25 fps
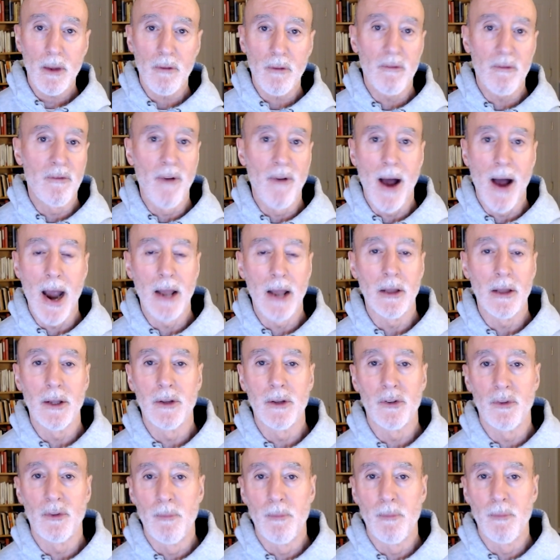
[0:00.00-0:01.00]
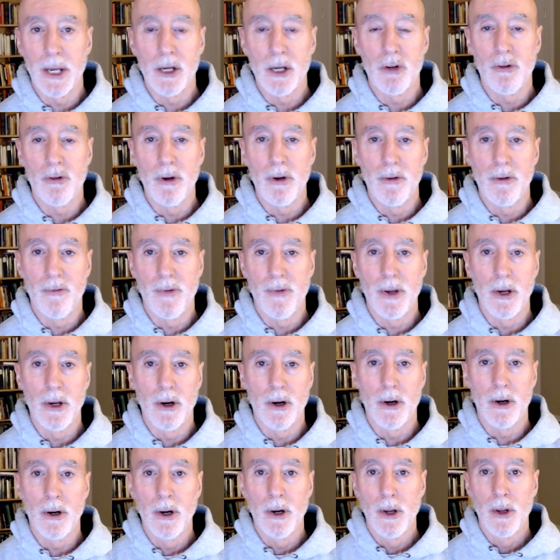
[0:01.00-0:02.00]
violence, bigotry,
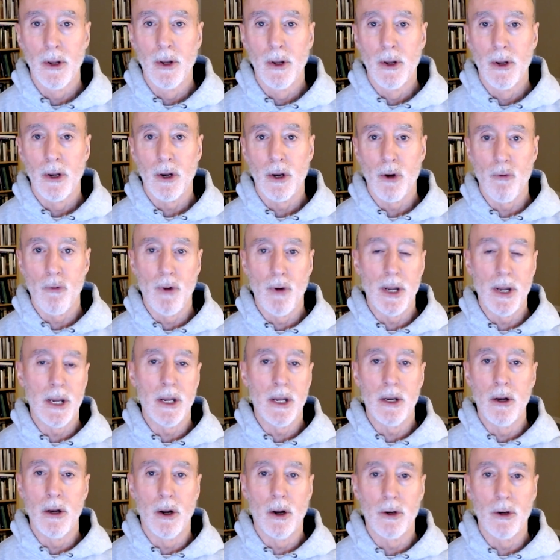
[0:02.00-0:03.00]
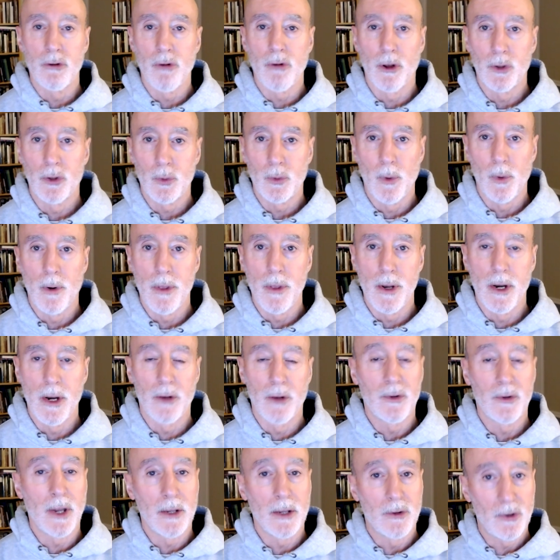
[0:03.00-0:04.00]
fear, greed,
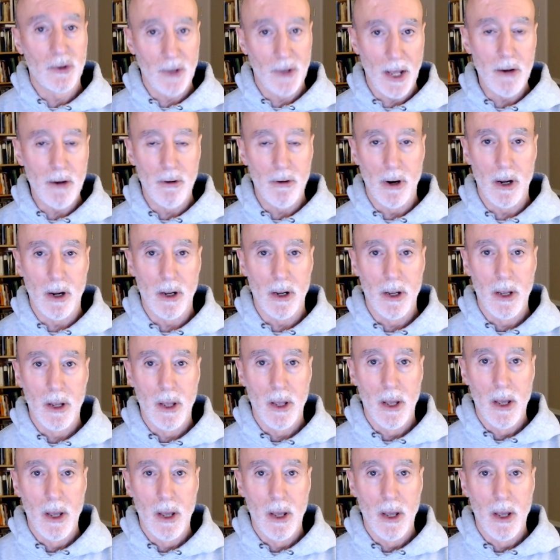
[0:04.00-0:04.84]
untrustworthiness, etc.,